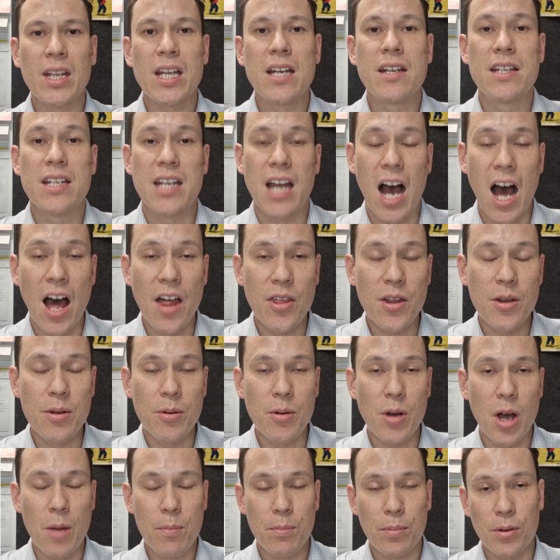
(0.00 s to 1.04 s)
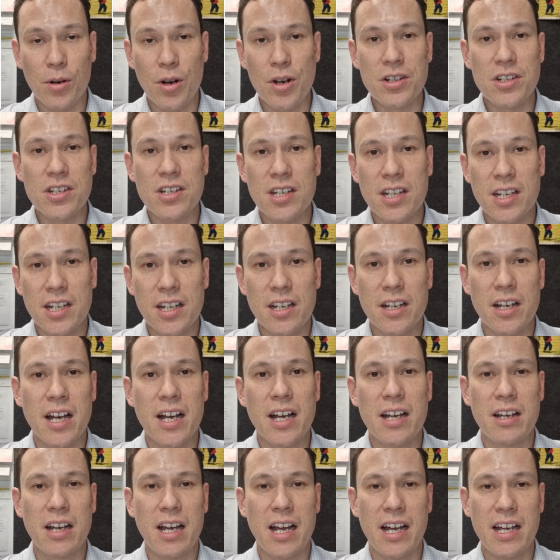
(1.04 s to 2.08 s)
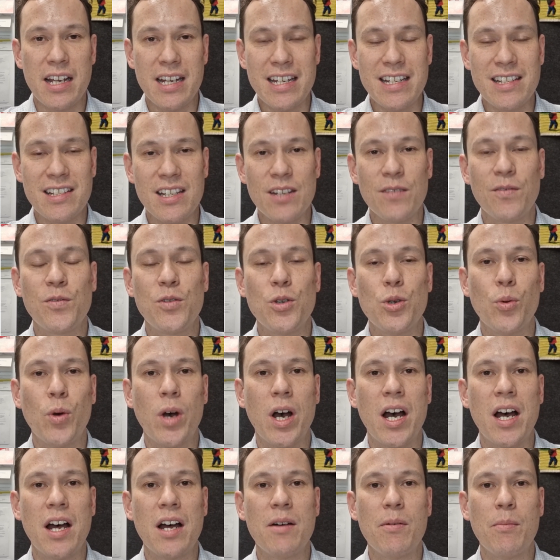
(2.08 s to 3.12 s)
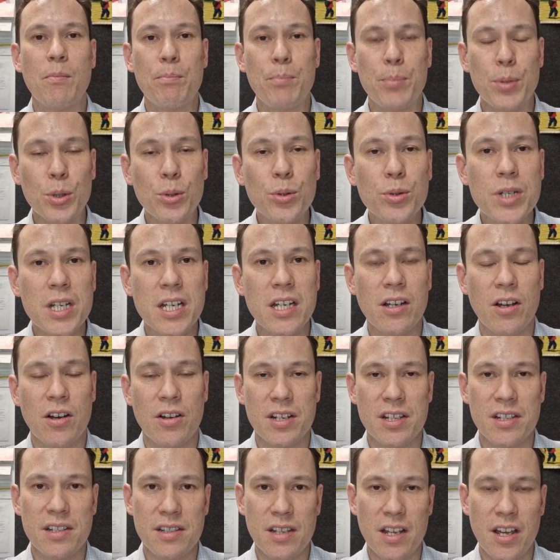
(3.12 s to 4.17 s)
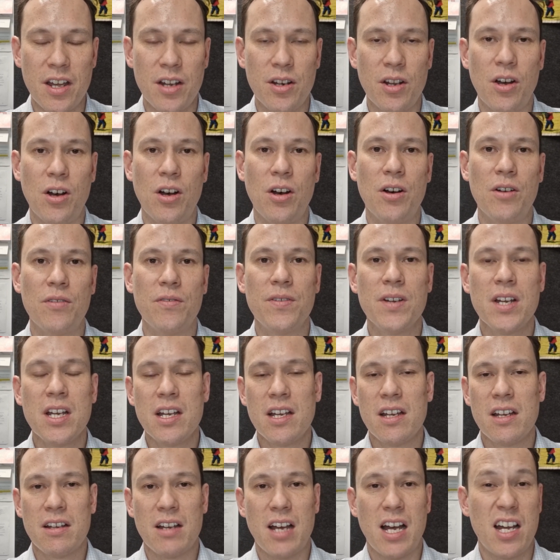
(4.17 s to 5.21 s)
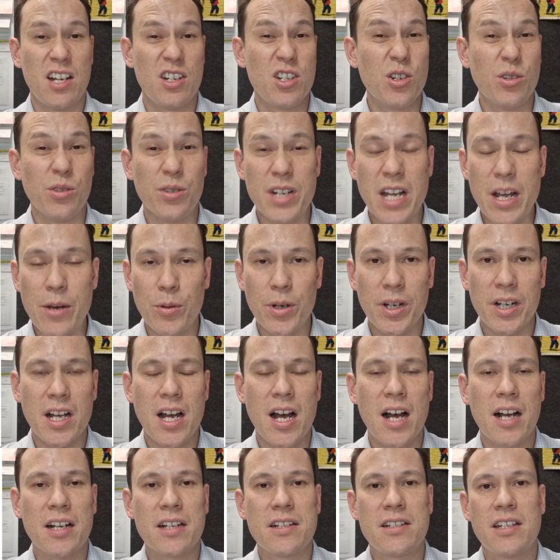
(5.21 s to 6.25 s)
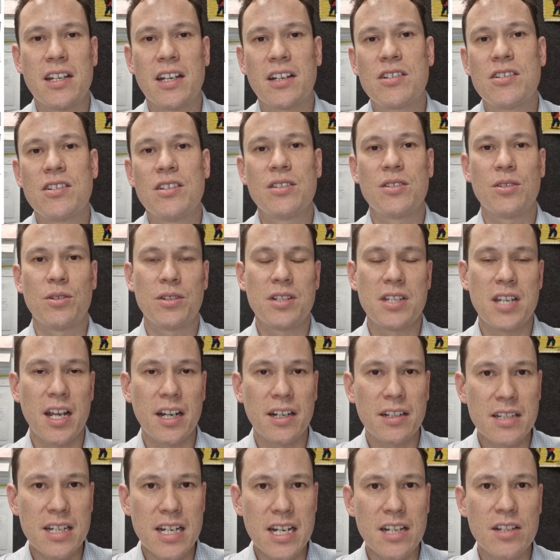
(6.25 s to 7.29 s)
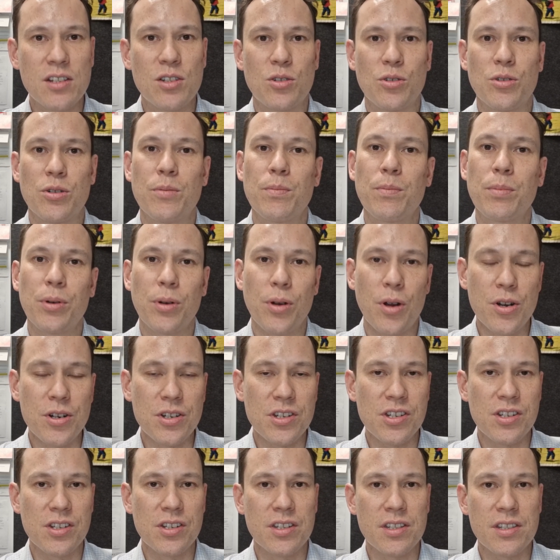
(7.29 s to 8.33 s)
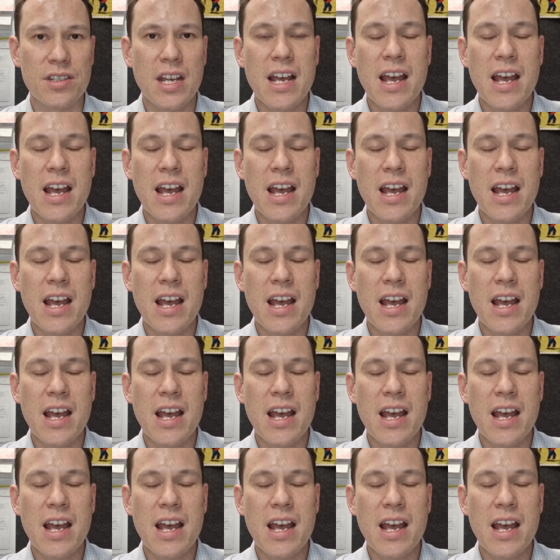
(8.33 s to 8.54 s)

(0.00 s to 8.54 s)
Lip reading: The other approach here is if you are building on a set of neural network architectures or techniques or approaches